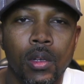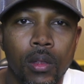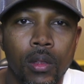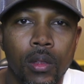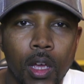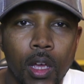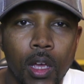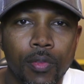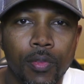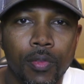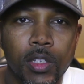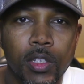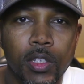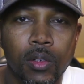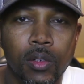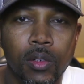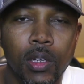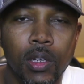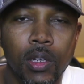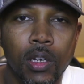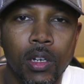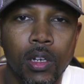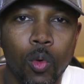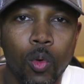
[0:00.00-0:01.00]
Thank you for
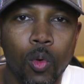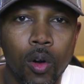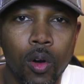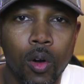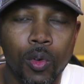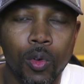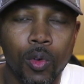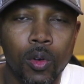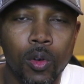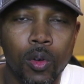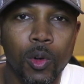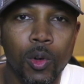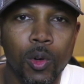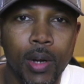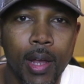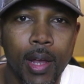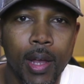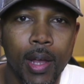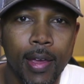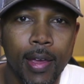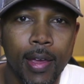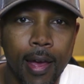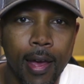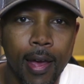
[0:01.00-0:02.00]
tuning in to War Room,
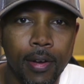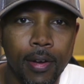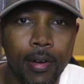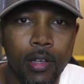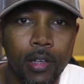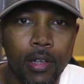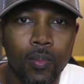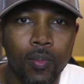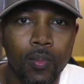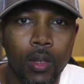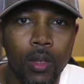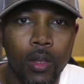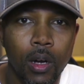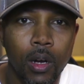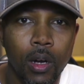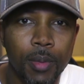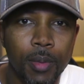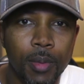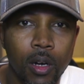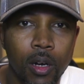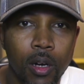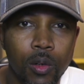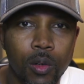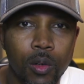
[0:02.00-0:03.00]
Gwinnett County. I'm
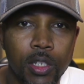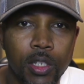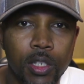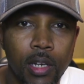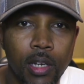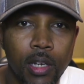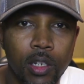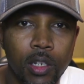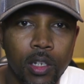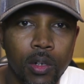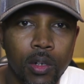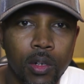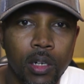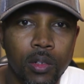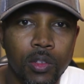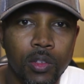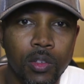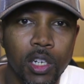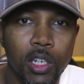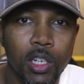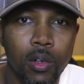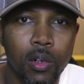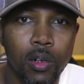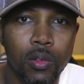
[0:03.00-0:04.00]
your host, Antonio
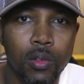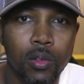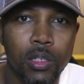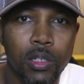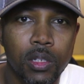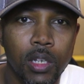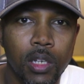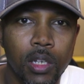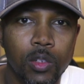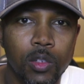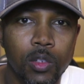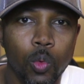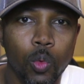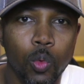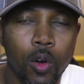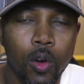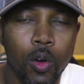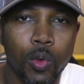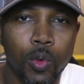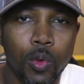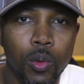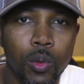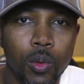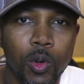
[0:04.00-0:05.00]
Jones. That's War
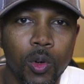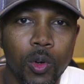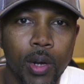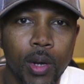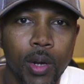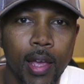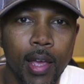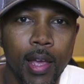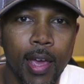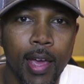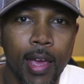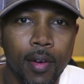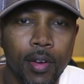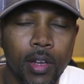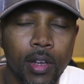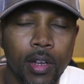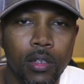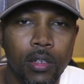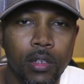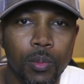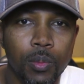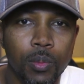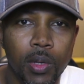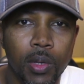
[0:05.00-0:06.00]
Room, Gwinnett
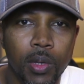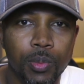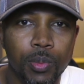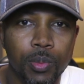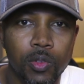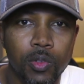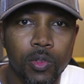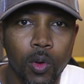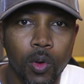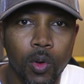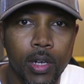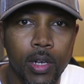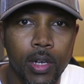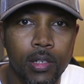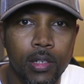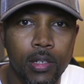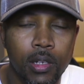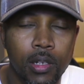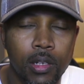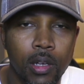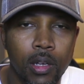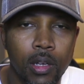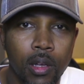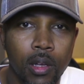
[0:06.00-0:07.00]
County, the people's
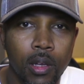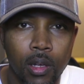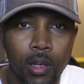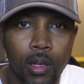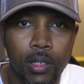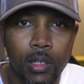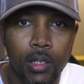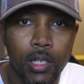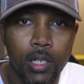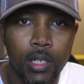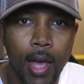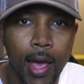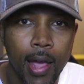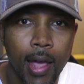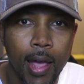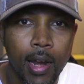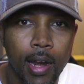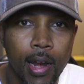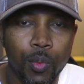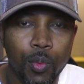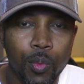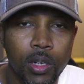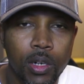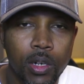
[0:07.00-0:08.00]
voice. Tonight,
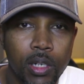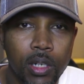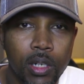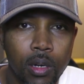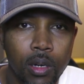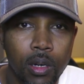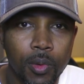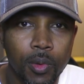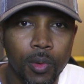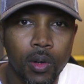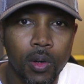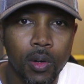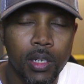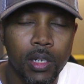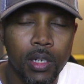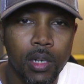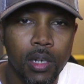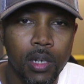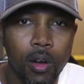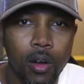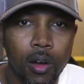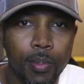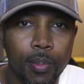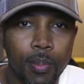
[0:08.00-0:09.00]
I wanted to come on and
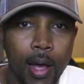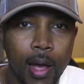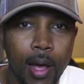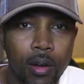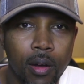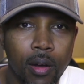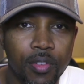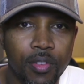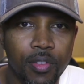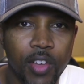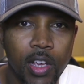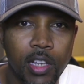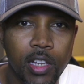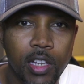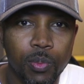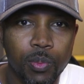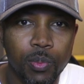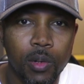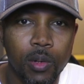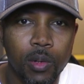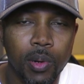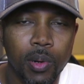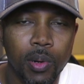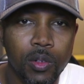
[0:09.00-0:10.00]
talk about a
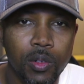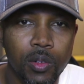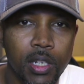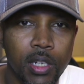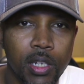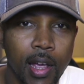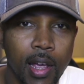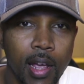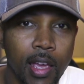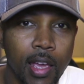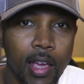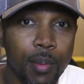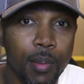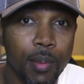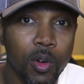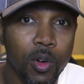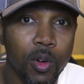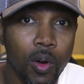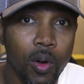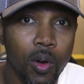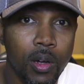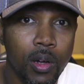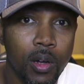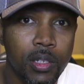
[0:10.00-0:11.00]
Facebook post that I came
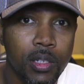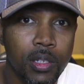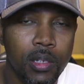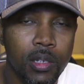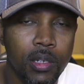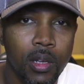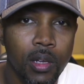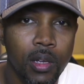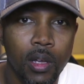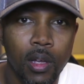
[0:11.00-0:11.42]
across.